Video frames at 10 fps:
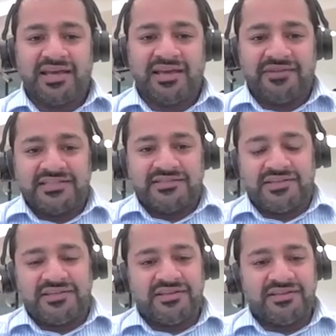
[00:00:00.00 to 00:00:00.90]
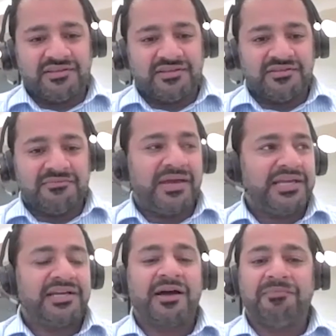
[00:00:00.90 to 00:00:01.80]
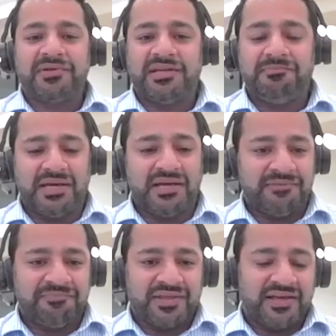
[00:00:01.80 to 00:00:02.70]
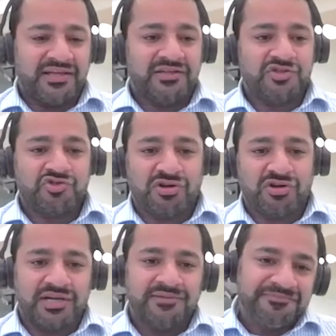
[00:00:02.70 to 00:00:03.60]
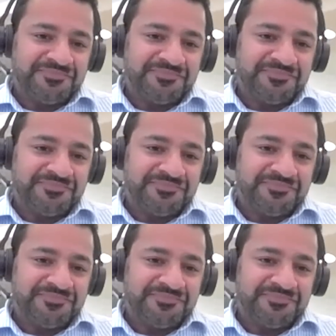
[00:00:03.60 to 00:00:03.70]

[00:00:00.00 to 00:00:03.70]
effectively that make a company bigger and stronger.